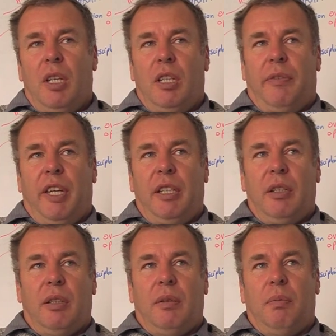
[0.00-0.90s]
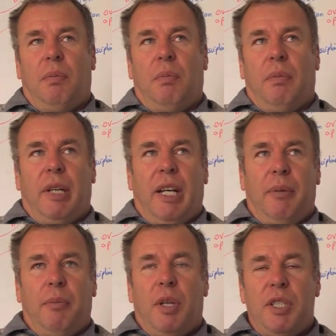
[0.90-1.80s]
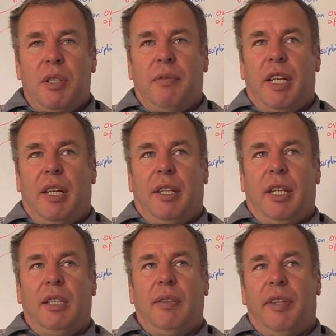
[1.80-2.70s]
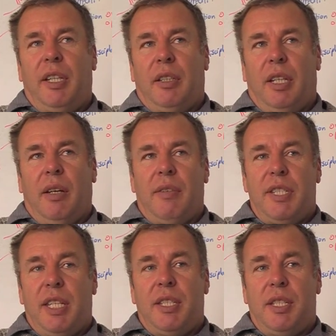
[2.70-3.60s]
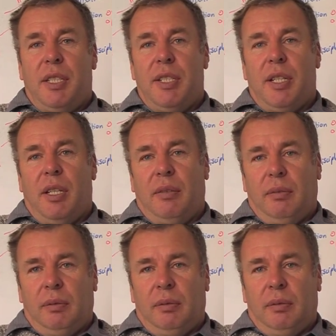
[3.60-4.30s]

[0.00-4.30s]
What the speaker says: You've then got to, once you've done that, you've then got to have a sexy design.